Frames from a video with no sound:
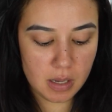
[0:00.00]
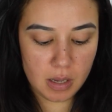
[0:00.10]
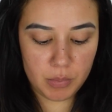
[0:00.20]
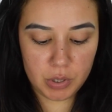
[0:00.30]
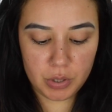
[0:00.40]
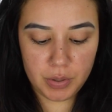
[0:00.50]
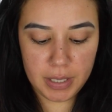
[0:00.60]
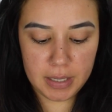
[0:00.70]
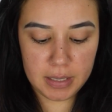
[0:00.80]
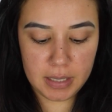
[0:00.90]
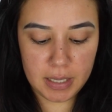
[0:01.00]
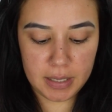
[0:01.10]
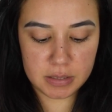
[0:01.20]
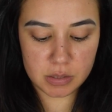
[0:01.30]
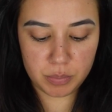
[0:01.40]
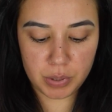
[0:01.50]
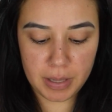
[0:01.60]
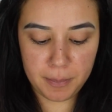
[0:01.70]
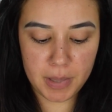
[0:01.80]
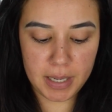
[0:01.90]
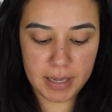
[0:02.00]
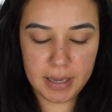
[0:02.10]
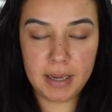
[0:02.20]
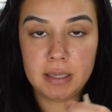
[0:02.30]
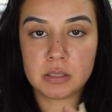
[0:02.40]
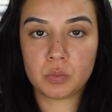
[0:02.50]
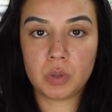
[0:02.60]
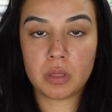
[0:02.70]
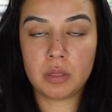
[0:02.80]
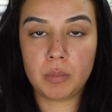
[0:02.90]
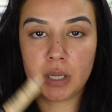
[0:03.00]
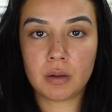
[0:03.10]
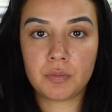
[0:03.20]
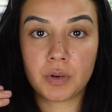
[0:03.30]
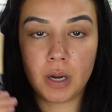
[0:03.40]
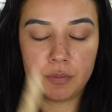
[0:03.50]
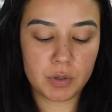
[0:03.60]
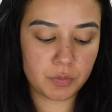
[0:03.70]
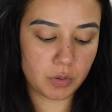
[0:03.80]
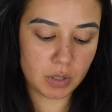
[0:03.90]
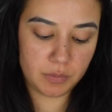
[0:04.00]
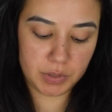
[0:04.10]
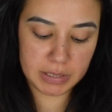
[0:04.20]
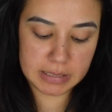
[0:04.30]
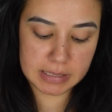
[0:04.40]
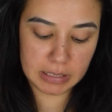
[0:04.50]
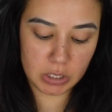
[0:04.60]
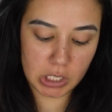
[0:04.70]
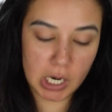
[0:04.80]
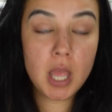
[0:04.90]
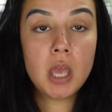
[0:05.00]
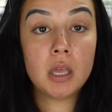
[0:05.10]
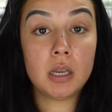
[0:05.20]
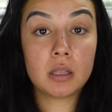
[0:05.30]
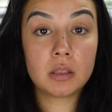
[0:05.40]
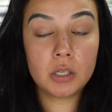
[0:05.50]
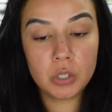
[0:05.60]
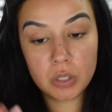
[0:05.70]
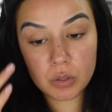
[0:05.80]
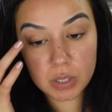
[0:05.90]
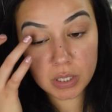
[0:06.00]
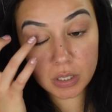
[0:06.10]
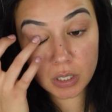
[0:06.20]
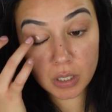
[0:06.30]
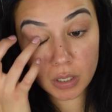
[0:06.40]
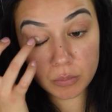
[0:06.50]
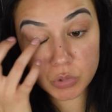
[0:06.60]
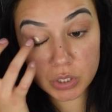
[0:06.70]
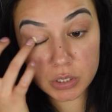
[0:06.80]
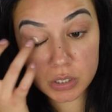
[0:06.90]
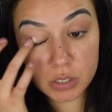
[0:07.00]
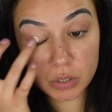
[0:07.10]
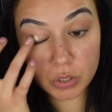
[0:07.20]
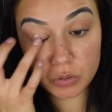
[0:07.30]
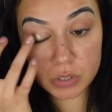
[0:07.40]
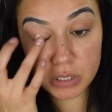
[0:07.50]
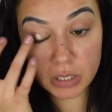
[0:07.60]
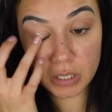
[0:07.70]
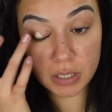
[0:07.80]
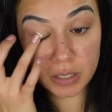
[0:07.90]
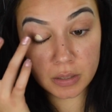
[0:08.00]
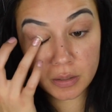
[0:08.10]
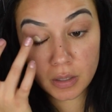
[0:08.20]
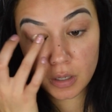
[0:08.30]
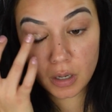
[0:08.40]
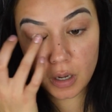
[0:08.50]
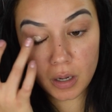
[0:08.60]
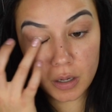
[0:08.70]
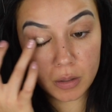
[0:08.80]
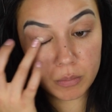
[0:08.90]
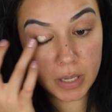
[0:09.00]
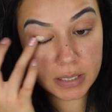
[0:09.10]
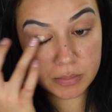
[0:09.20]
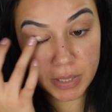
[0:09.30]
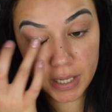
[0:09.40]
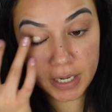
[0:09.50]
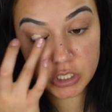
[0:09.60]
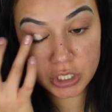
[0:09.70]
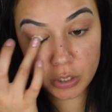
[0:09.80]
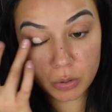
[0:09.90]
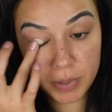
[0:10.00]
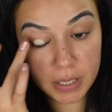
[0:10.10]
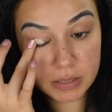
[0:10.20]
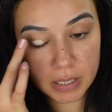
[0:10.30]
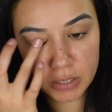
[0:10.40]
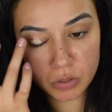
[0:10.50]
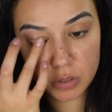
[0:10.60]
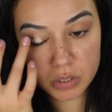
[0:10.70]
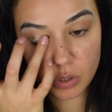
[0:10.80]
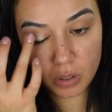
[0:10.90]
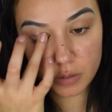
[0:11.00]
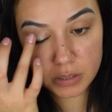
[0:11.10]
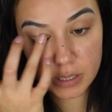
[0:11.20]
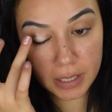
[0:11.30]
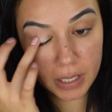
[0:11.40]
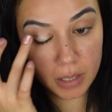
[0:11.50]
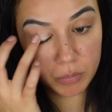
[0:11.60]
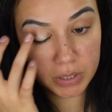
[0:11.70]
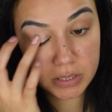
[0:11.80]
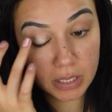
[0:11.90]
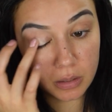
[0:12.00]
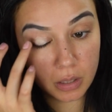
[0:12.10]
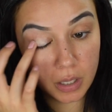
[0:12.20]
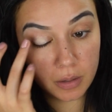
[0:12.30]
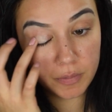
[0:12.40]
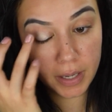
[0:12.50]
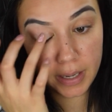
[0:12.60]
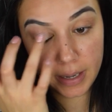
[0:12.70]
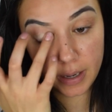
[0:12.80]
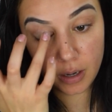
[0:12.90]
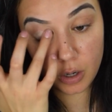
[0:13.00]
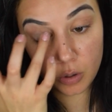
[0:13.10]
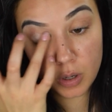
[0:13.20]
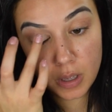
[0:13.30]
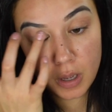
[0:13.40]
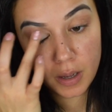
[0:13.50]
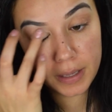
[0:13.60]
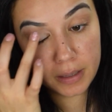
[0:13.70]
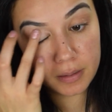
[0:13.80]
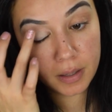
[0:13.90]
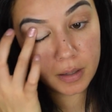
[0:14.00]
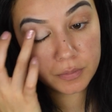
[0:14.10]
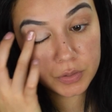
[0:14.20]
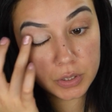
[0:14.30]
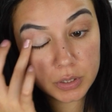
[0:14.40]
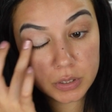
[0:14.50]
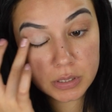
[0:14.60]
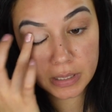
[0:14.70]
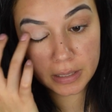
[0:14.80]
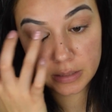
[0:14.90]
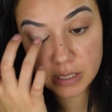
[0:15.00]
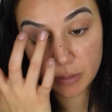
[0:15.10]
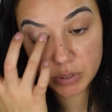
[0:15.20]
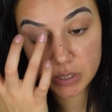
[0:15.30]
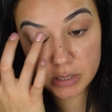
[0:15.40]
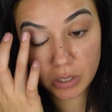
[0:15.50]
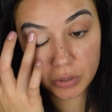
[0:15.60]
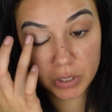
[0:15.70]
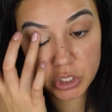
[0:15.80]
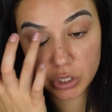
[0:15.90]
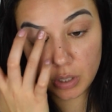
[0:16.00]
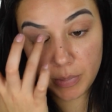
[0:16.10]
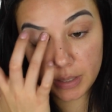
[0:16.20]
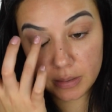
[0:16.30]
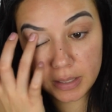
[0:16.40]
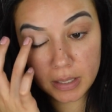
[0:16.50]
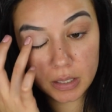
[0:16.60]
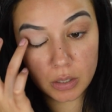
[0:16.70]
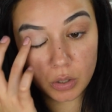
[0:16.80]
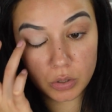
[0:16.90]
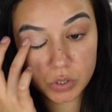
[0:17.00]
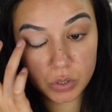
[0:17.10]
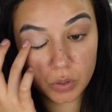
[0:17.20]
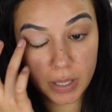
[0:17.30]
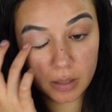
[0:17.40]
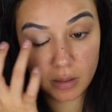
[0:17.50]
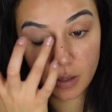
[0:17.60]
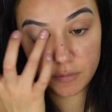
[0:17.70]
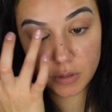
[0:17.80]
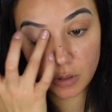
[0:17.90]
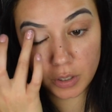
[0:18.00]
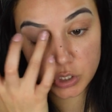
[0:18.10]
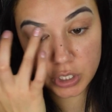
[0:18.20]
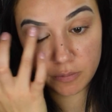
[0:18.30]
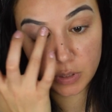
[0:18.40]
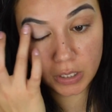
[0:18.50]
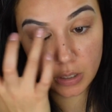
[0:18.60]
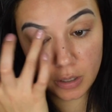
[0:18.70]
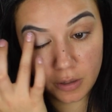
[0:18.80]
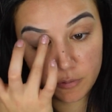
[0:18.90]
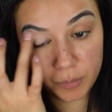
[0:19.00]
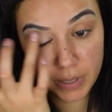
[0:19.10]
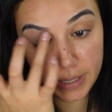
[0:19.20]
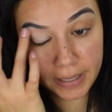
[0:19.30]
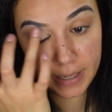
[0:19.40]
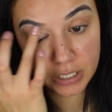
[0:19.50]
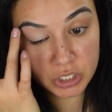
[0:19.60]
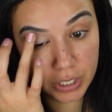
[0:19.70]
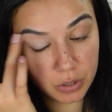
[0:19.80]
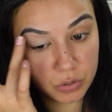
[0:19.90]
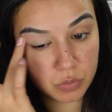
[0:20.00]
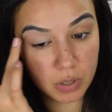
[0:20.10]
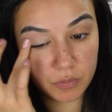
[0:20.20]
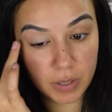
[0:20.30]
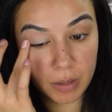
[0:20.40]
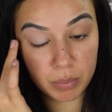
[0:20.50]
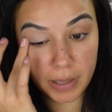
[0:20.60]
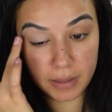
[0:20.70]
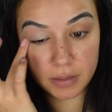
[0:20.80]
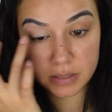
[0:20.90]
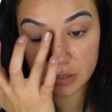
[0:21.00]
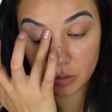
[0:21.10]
I'm going to go ahead and prep my eyes with the Makeup Forever Full Cover Concealer. Nothing new here, I'm just using it as my eyeshadow base. I do this all the time because I love how it covers any type of discoloration on my lid, and also I love the longevity of my eyeshadows whenever I apply this.